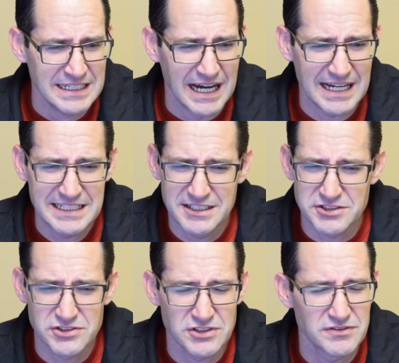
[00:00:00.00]
I need a
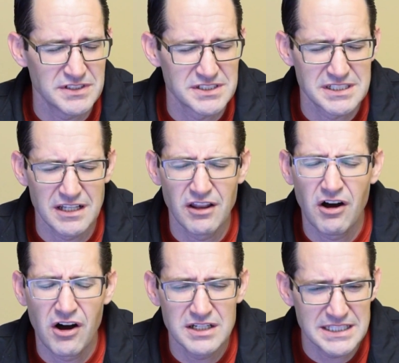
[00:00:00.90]
service, a
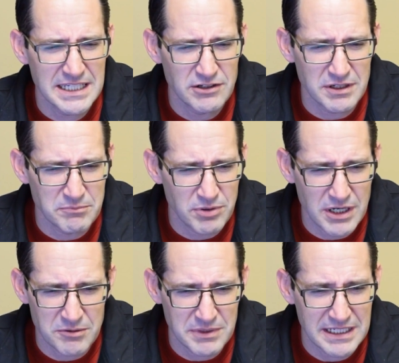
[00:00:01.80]
long, lingering
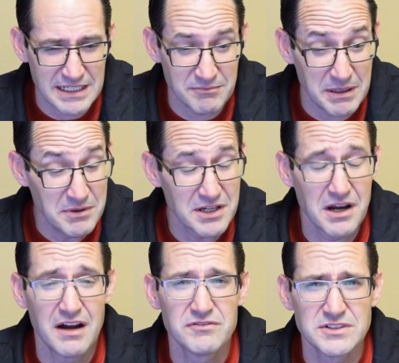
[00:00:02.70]
prayer meeting, maybe a
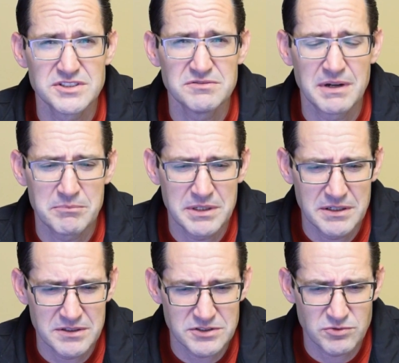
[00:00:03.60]
conference of my
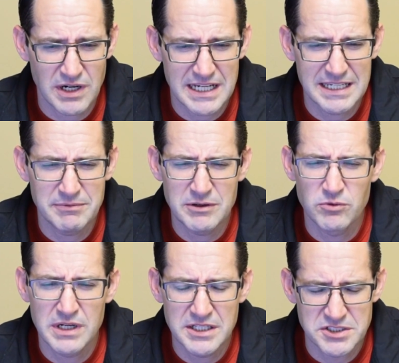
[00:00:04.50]
peers where I can be
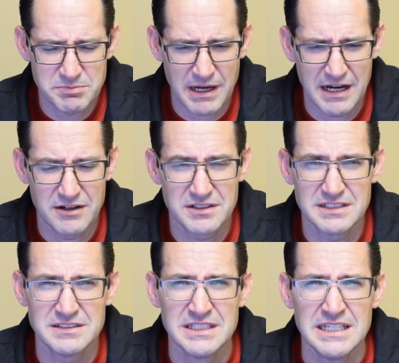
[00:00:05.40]
re-inspired
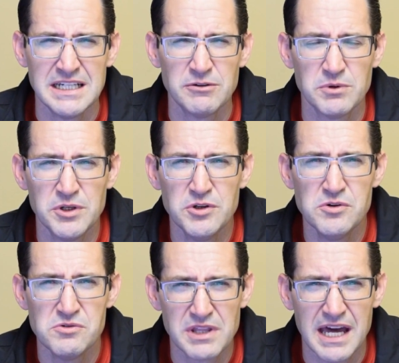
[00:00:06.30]
and
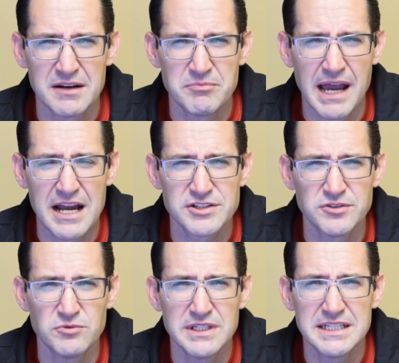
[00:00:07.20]
renew that passion,
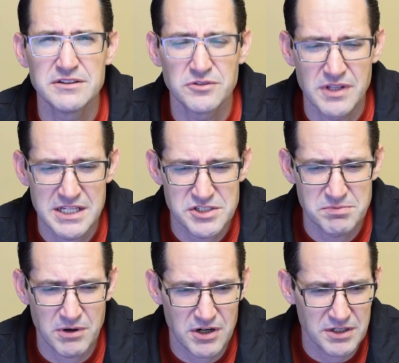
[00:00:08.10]
rekindle that
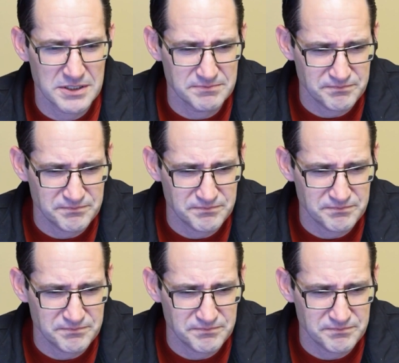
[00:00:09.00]
spark.